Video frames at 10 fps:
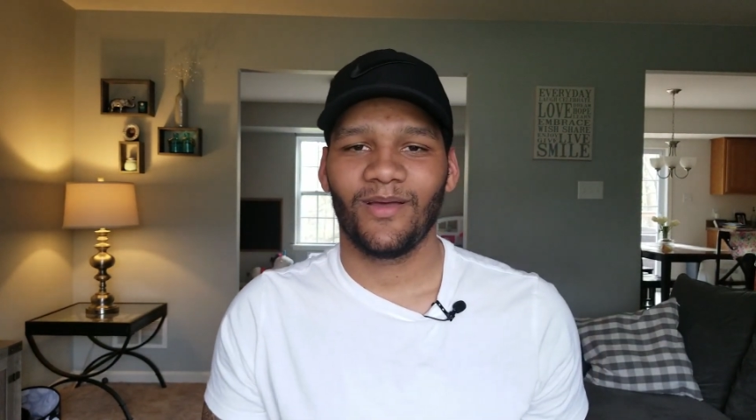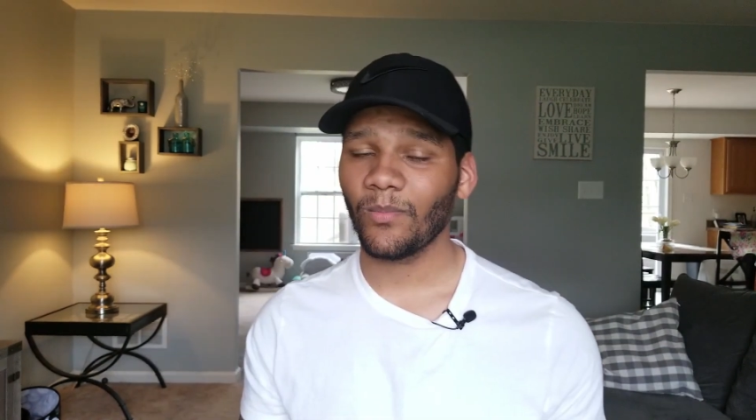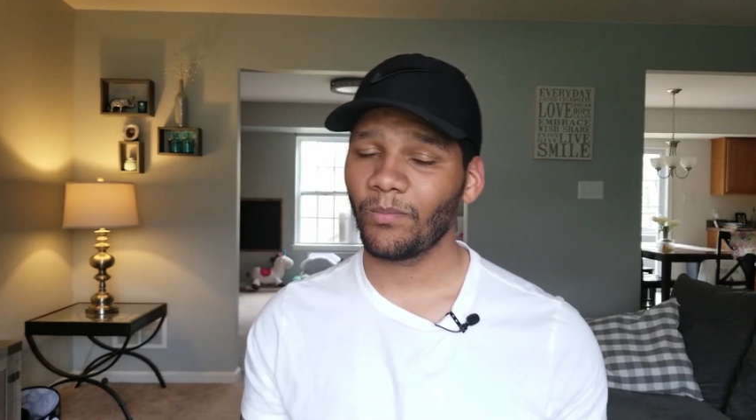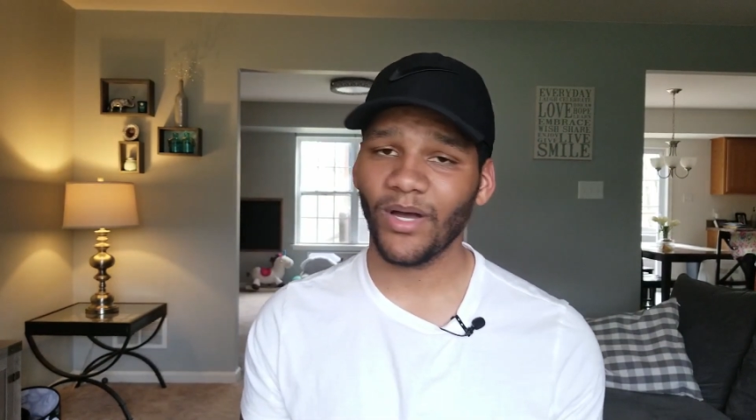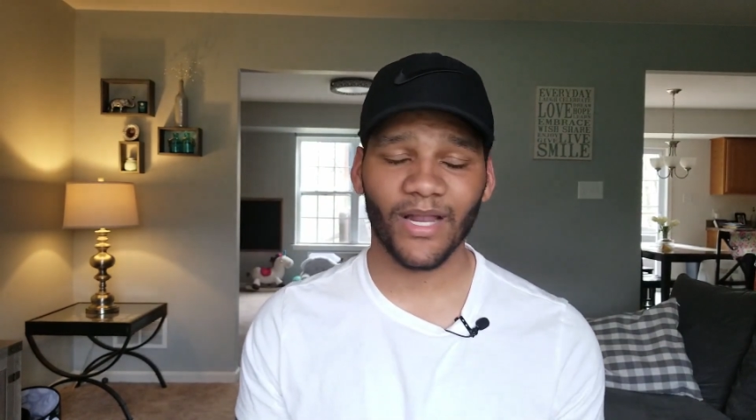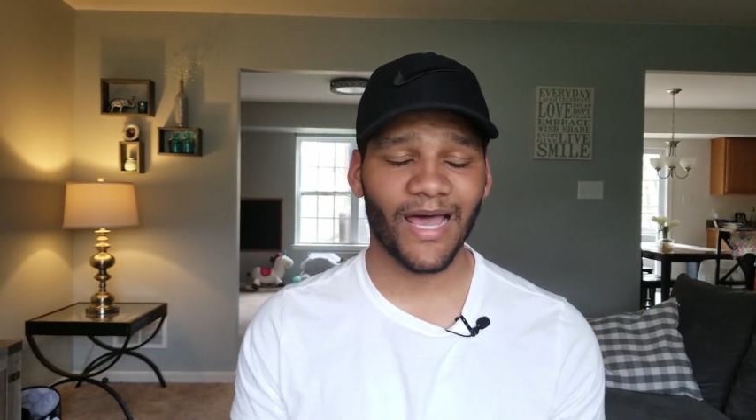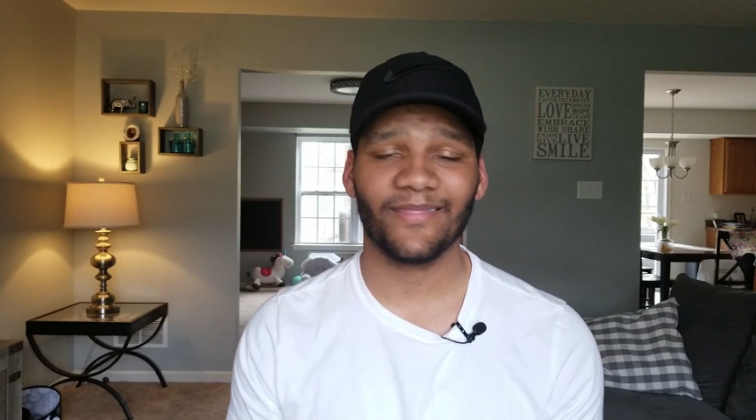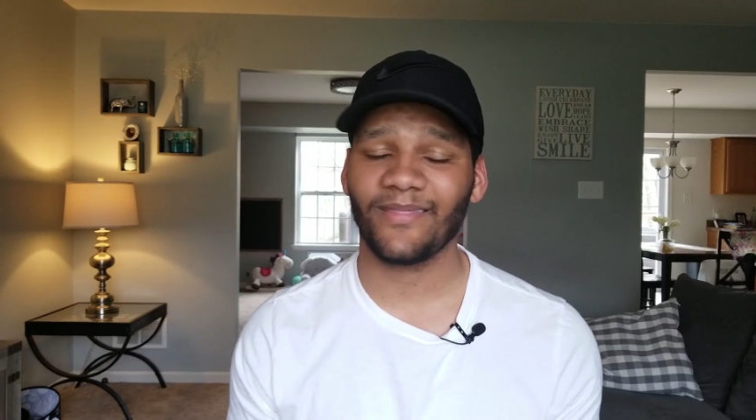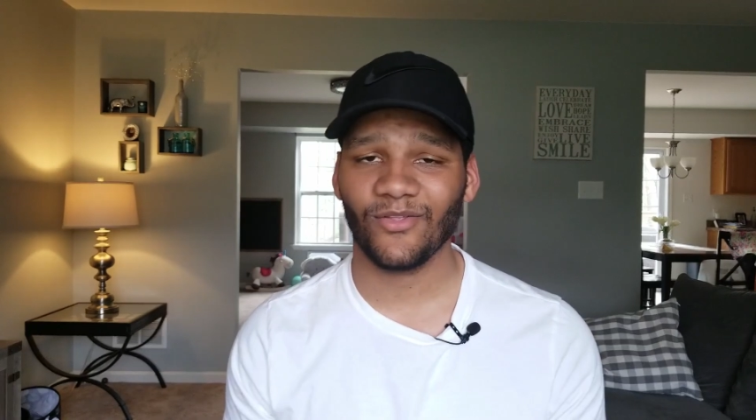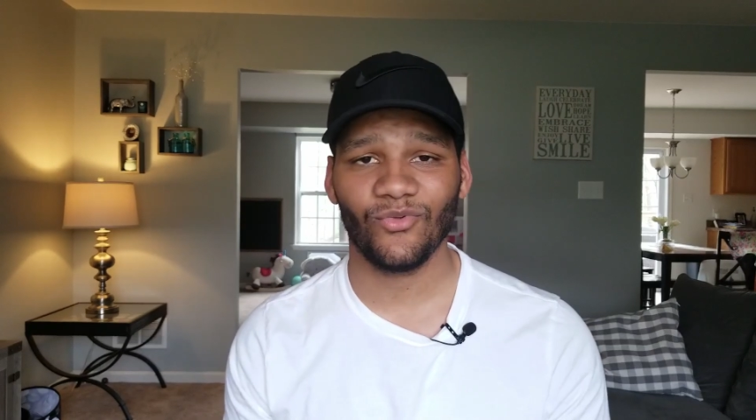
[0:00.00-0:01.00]
but I
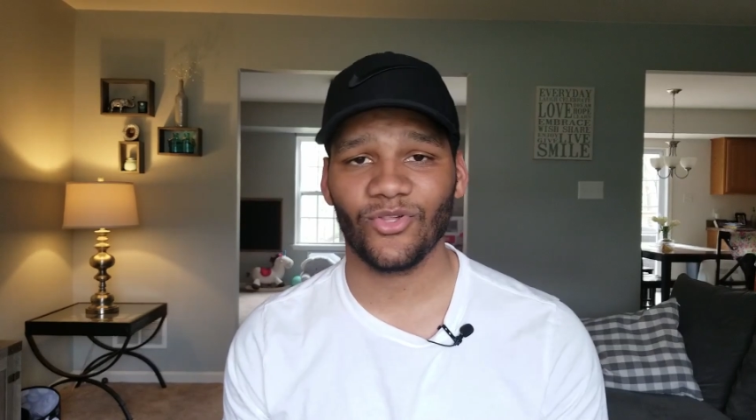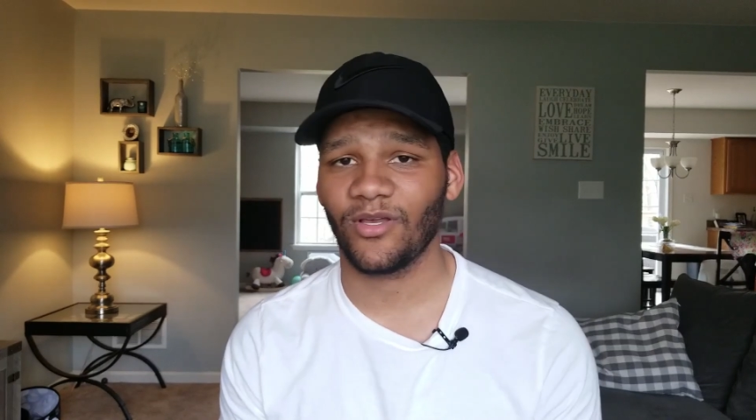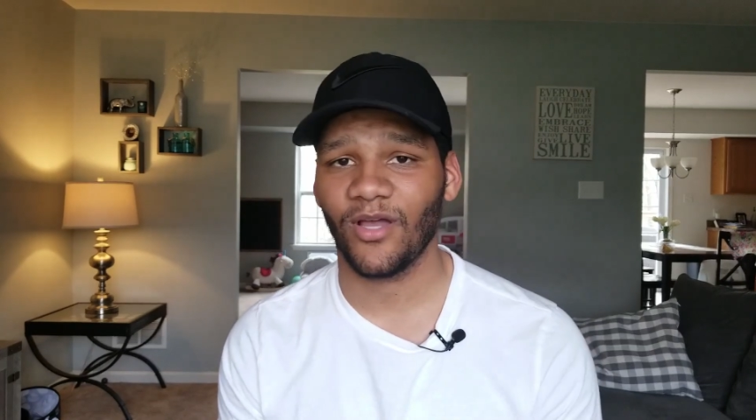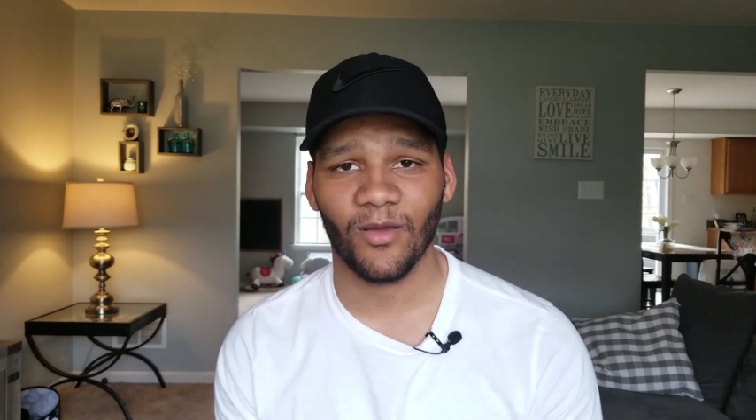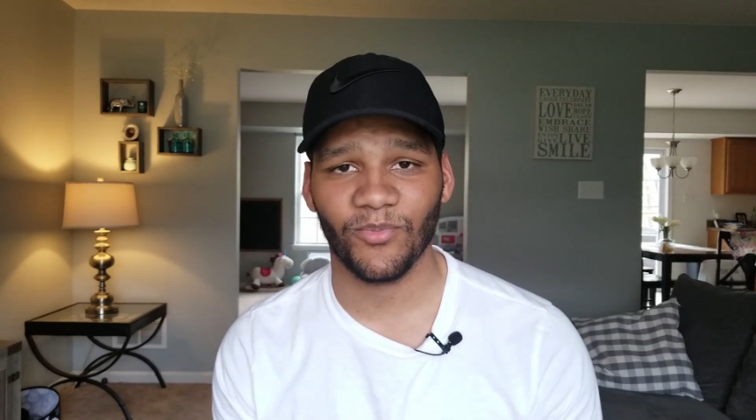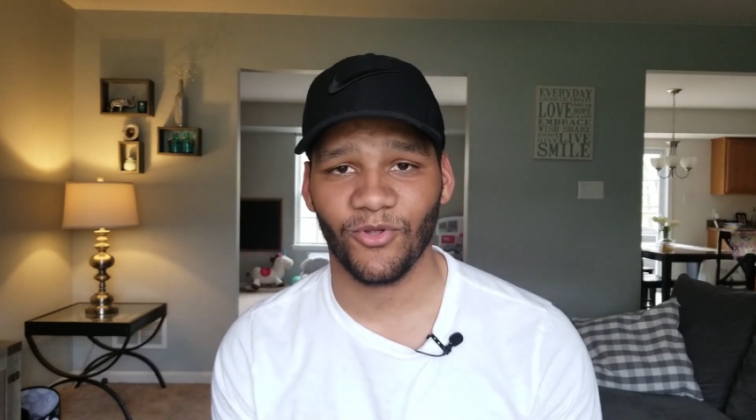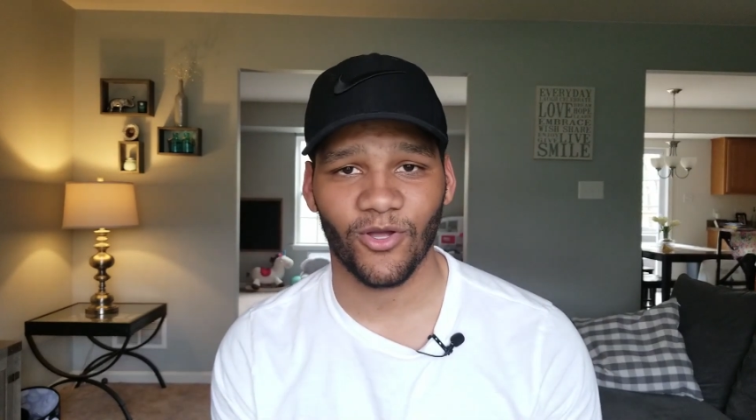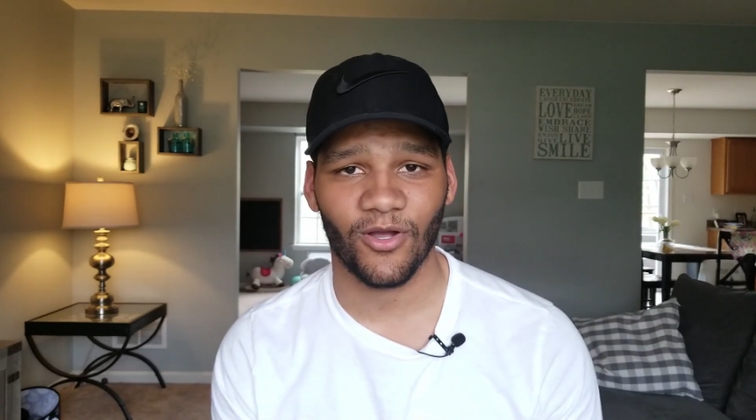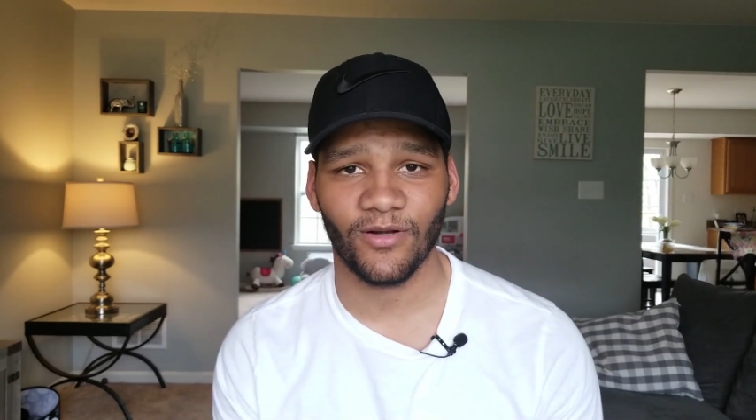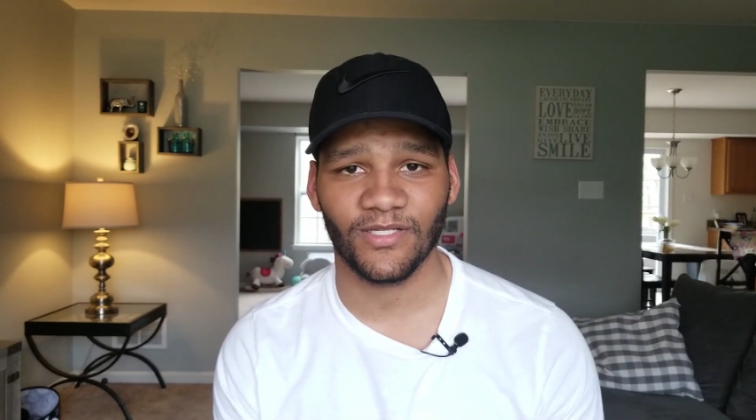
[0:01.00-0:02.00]
think you should cut up your
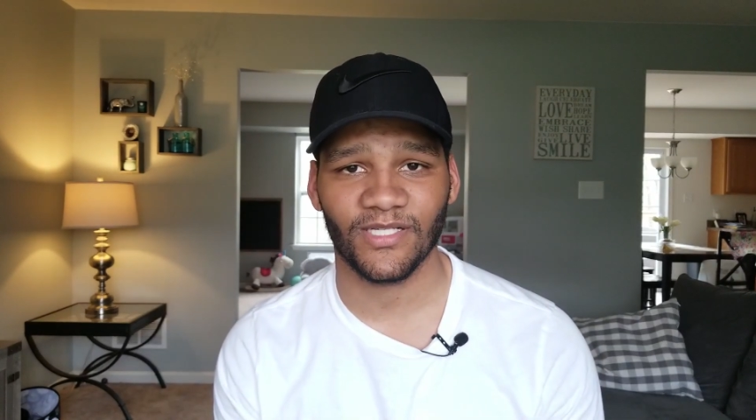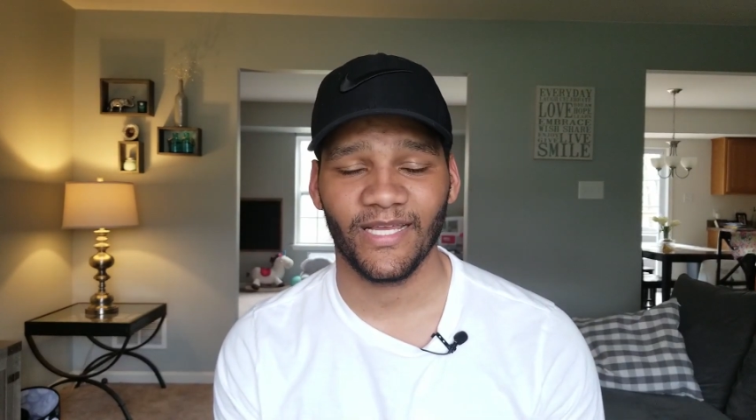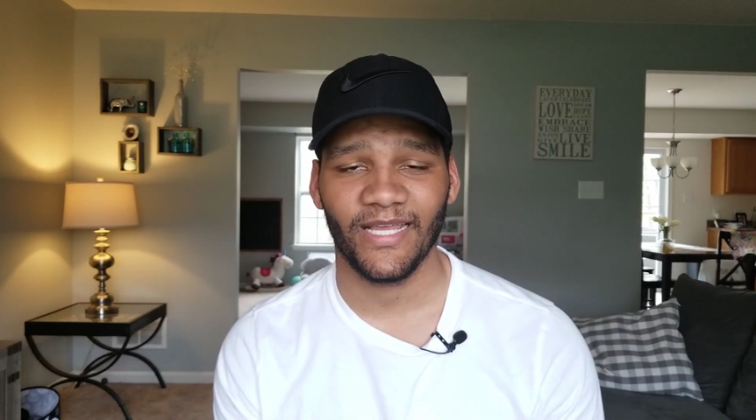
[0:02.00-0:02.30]
cards